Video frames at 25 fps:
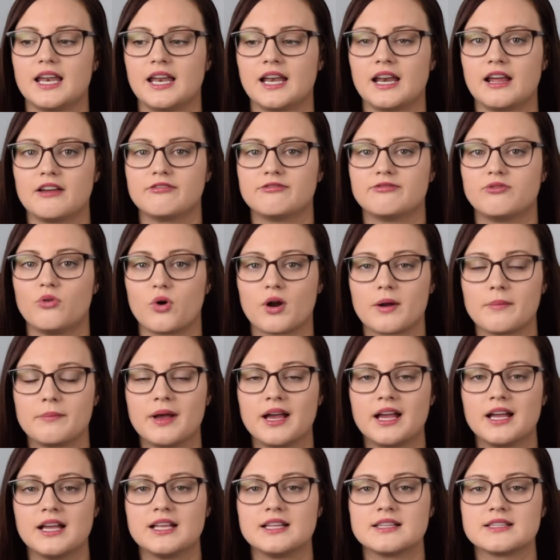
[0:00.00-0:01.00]
and at 4
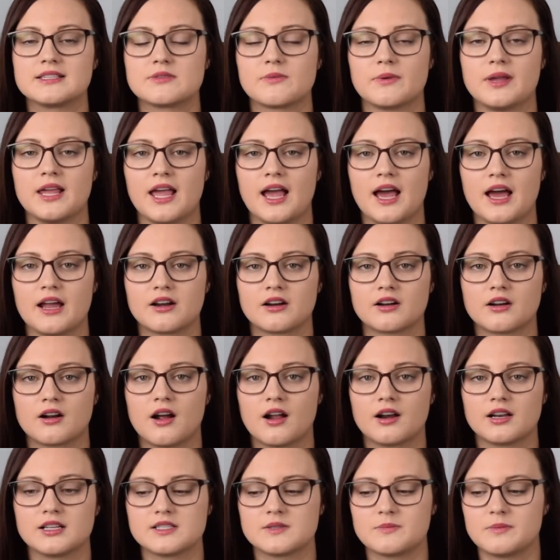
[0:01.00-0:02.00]
months we had her
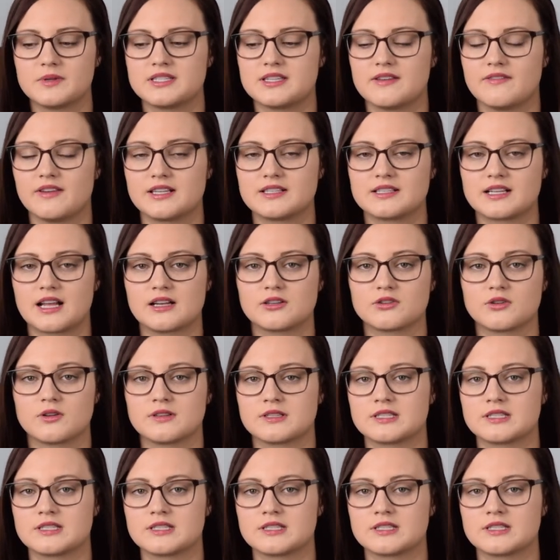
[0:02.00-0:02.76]
on a specific schedule.